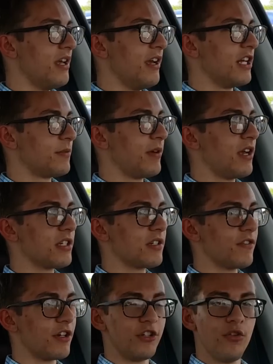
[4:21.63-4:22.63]
It's because
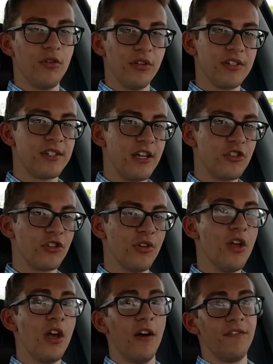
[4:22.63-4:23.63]
of their utilization
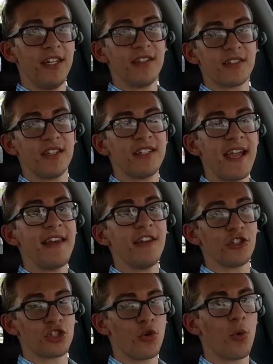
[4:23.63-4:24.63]
of the
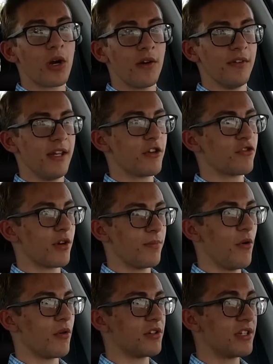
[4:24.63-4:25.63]
instantaneous torque of electric
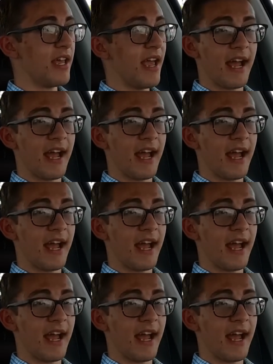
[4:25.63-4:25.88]
motors